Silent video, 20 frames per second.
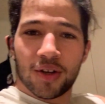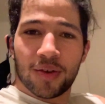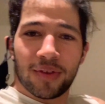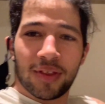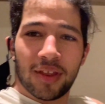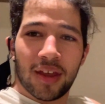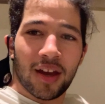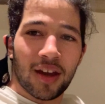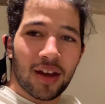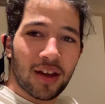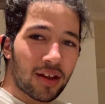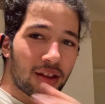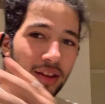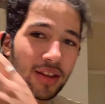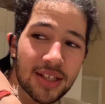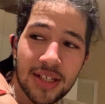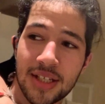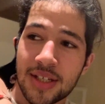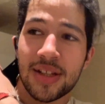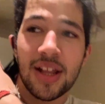over there.
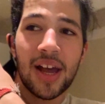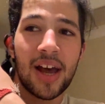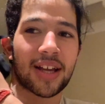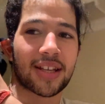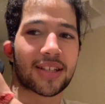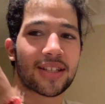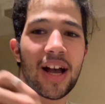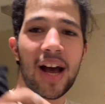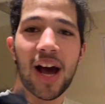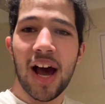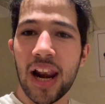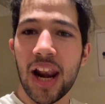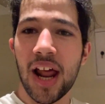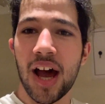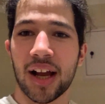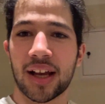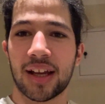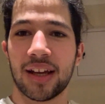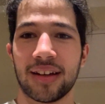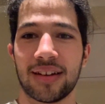This is nice. I
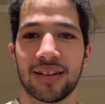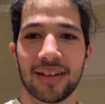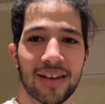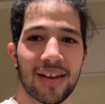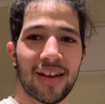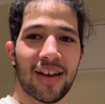like it.